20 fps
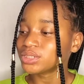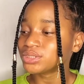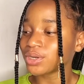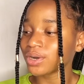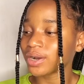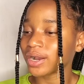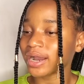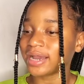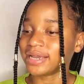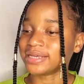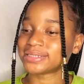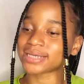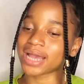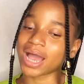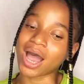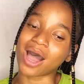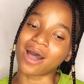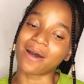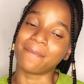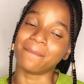so guys
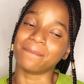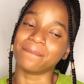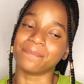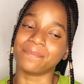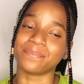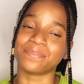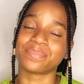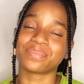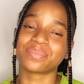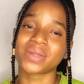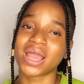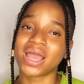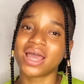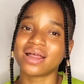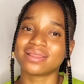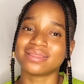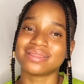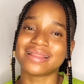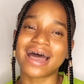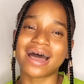um
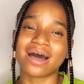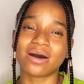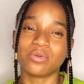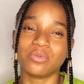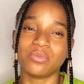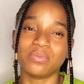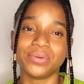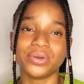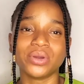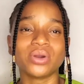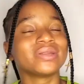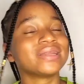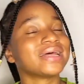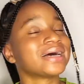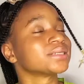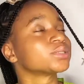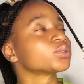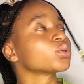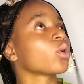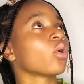that will be
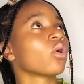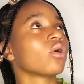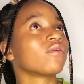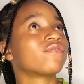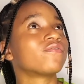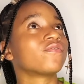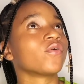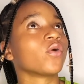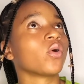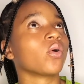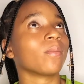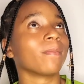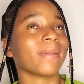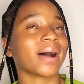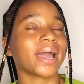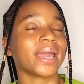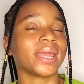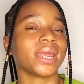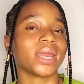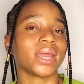that's all for
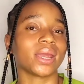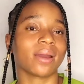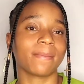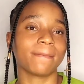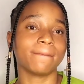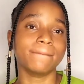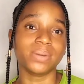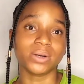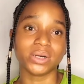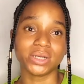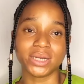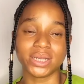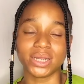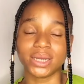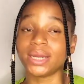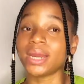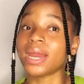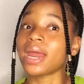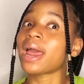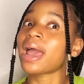my
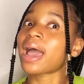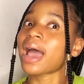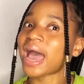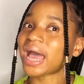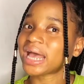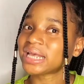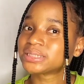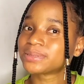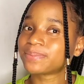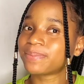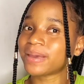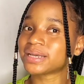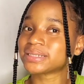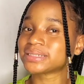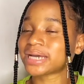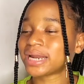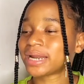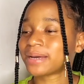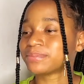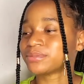body aspect
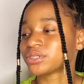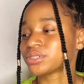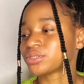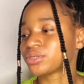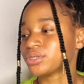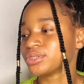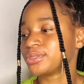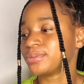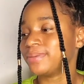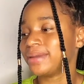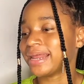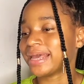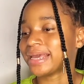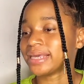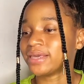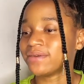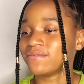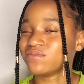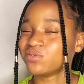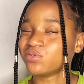and i'm just going to be like
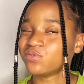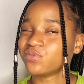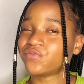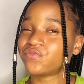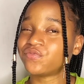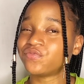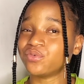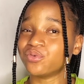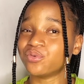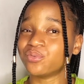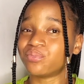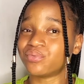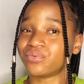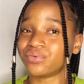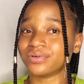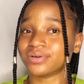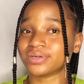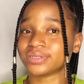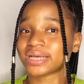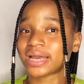giving you few
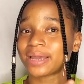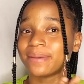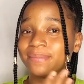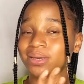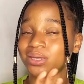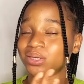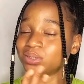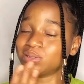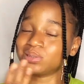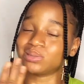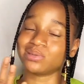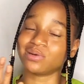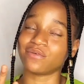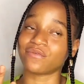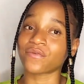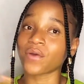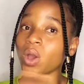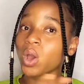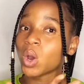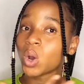products i make use of
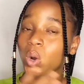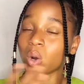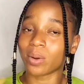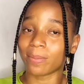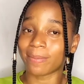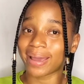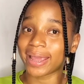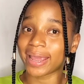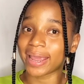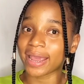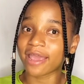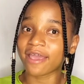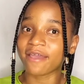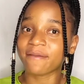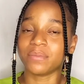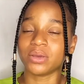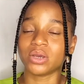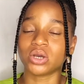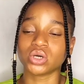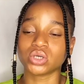on my hair
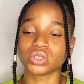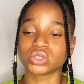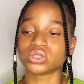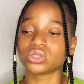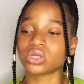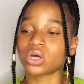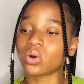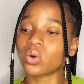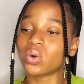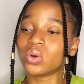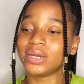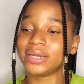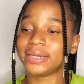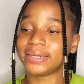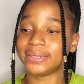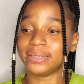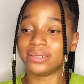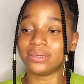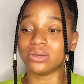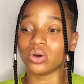because not
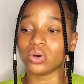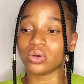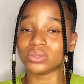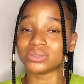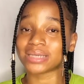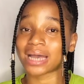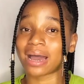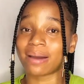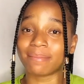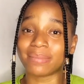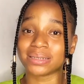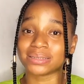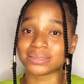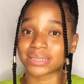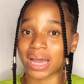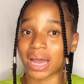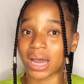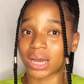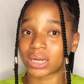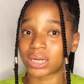only does
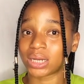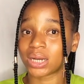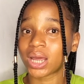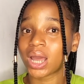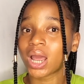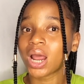harmattan